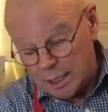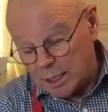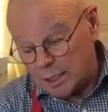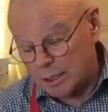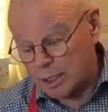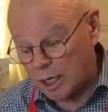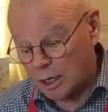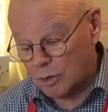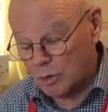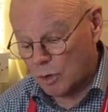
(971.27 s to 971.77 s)

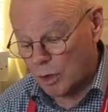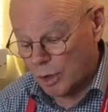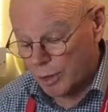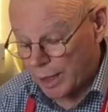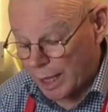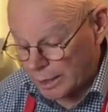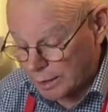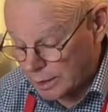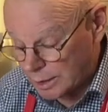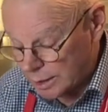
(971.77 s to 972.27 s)
So
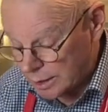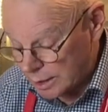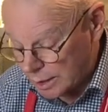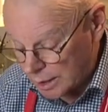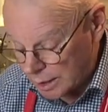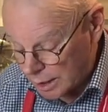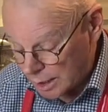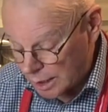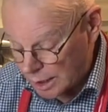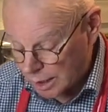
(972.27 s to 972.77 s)
that's
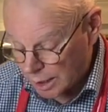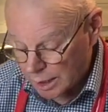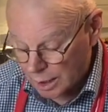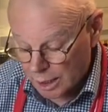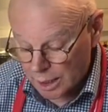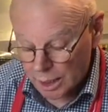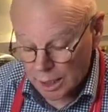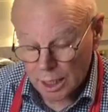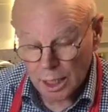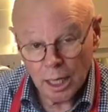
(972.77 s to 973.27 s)
the
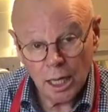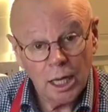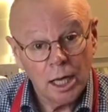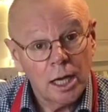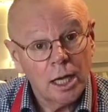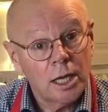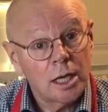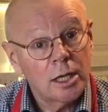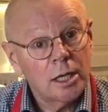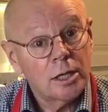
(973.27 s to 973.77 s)

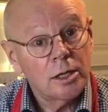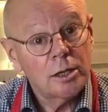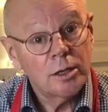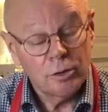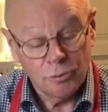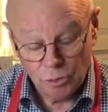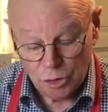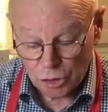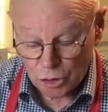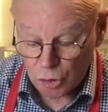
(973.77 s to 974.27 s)

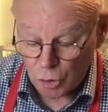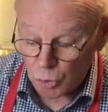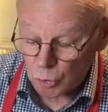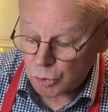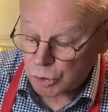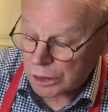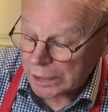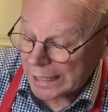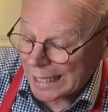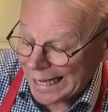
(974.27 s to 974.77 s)

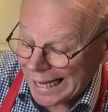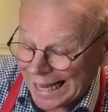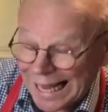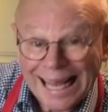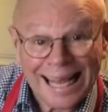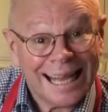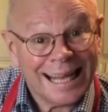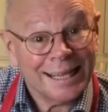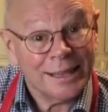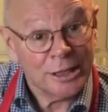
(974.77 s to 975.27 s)
result
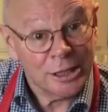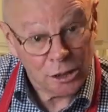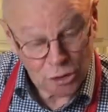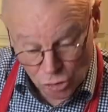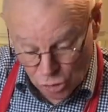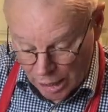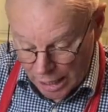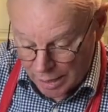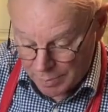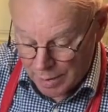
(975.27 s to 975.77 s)
in the
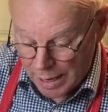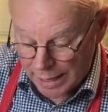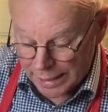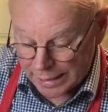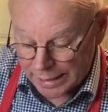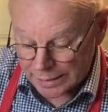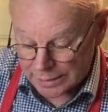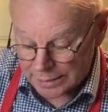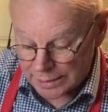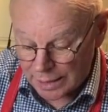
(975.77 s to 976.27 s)

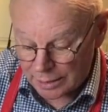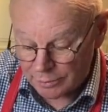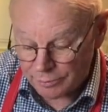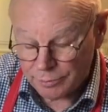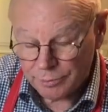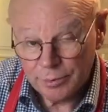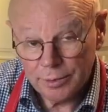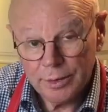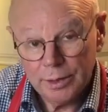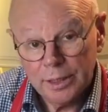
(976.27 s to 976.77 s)
Traybake
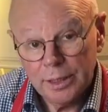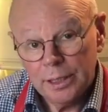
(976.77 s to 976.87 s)
itself.